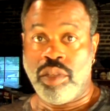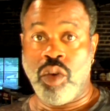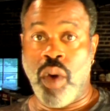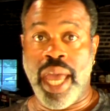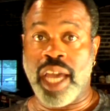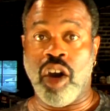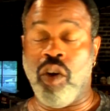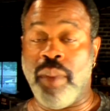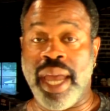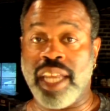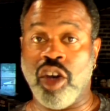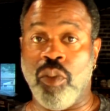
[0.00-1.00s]
you ain't going
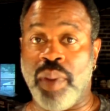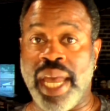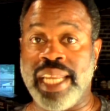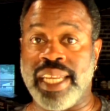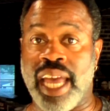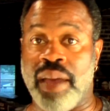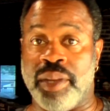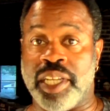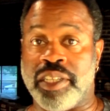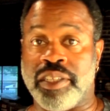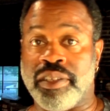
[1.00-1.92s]
to make no paint damage.